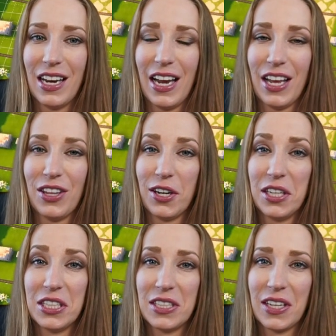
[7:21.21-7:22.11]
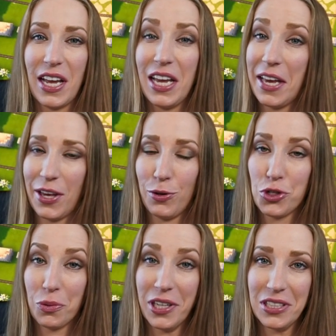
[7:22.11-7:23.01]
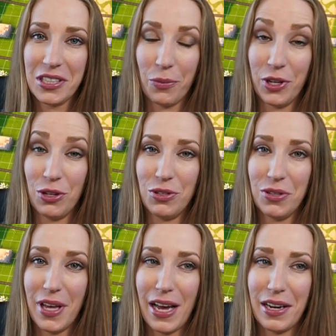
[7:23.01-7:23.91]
and there is a huge risk when you do that.